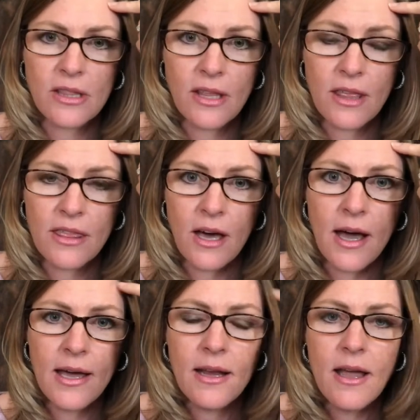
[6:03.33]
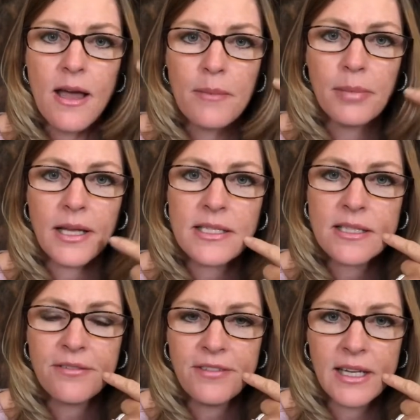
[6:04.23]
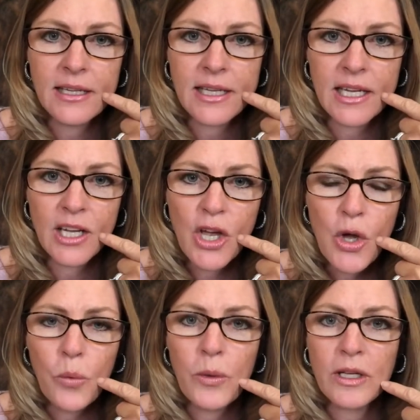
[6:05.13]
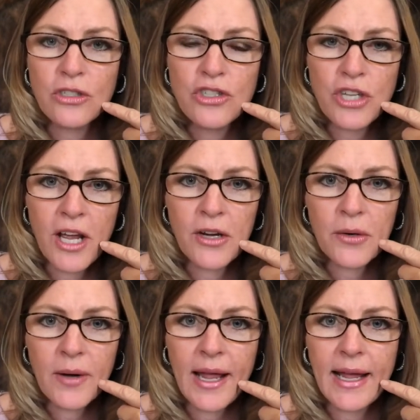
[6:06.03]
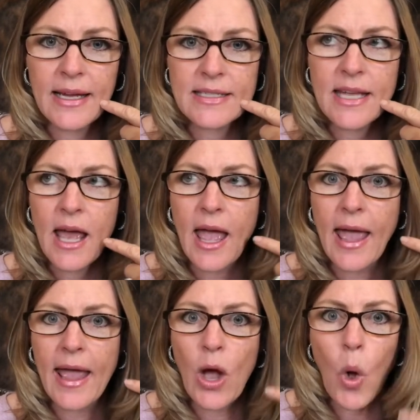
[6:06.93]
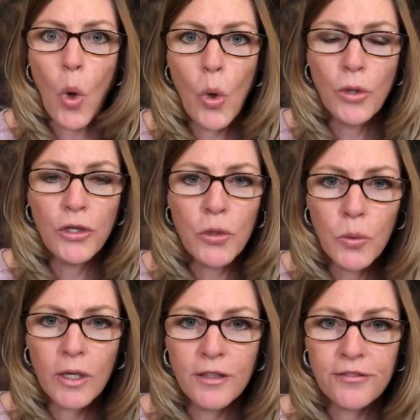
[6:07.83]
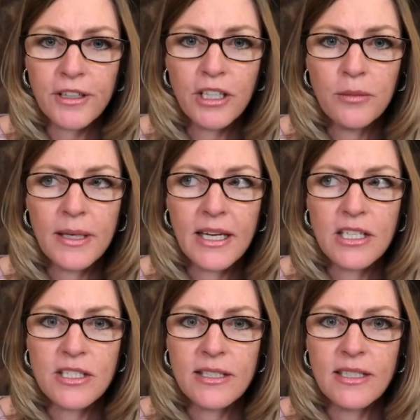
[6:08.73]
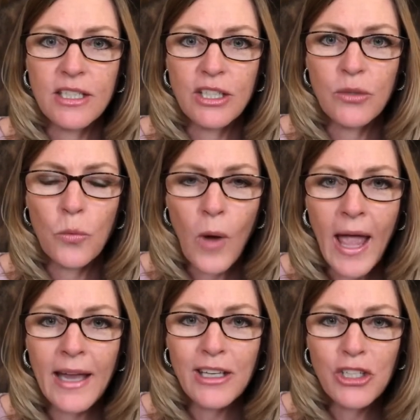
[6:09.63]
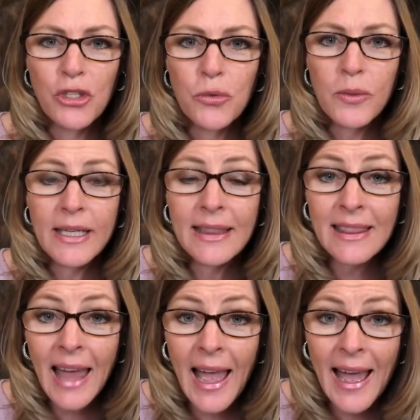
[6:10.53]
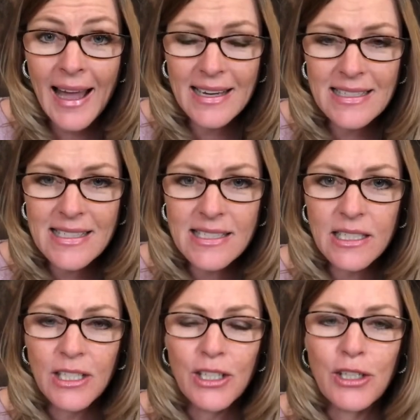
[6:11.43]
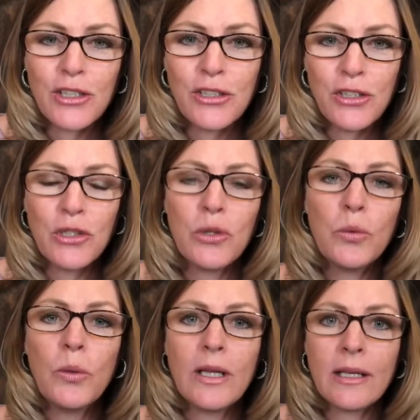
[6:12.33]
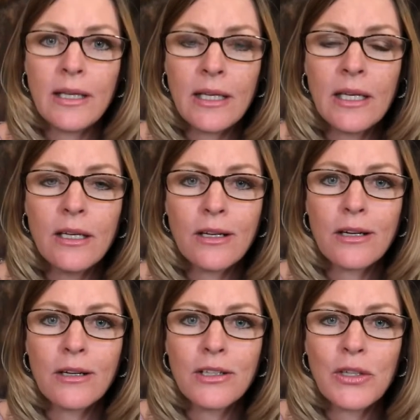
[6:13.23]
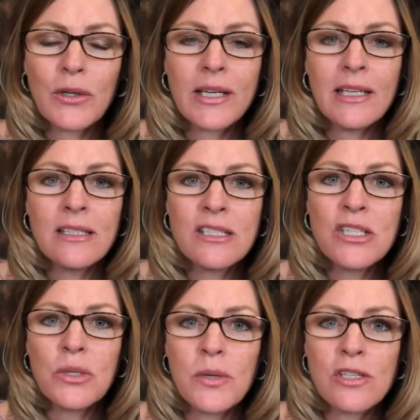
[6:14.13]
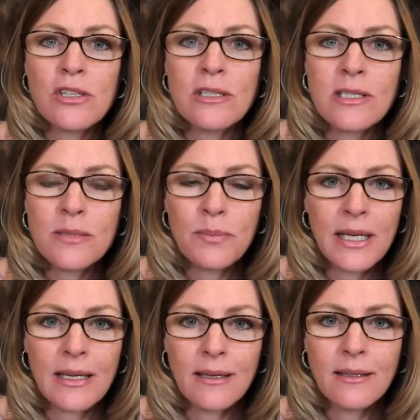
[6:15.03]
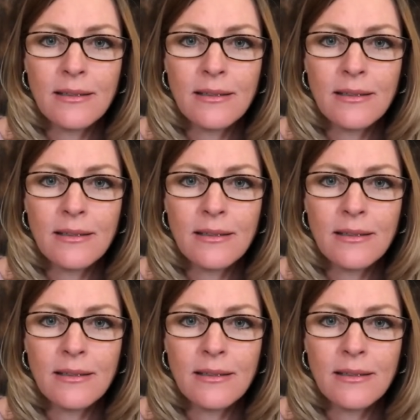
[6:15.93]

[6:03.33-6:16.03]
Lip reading: the thought plus the feeling will generate a whole new world for you because when you relax, you will hear your intuition speak.